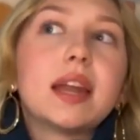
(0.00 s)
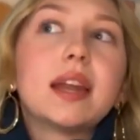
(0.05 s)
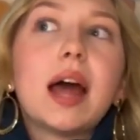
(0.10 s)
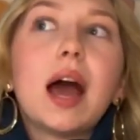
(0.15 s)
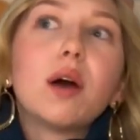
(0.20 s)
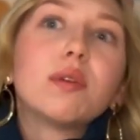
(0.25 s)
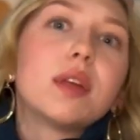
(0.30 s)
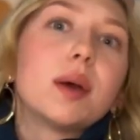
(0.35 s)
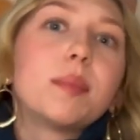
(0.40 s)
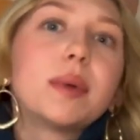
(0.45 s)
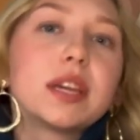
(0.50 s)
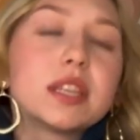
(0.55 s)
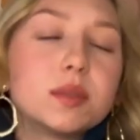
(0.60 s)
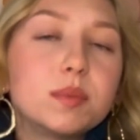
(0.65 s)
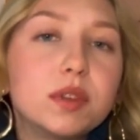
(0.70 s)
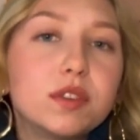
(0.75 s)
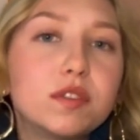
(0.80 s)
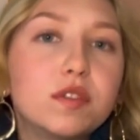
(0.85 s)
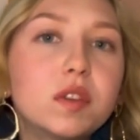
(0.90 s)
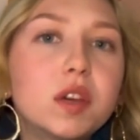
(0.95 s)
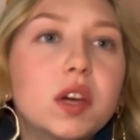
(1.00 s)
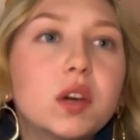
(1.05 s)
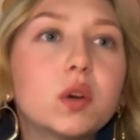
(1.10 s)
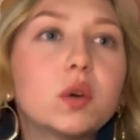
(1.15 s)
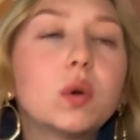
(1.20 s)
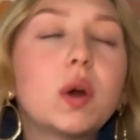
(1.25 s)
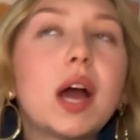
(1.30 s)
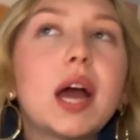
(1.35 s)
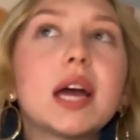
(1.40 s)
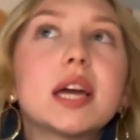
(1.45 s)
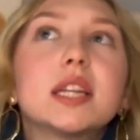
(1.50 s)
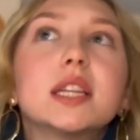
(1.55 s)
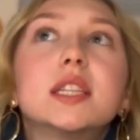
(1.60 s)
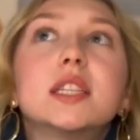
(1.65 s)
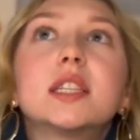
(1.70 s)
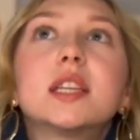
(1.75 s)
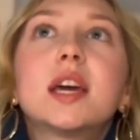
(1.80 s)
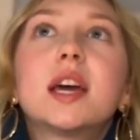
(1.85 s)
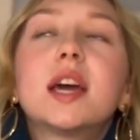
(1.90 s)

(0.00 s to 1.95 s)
how that makes me feel, and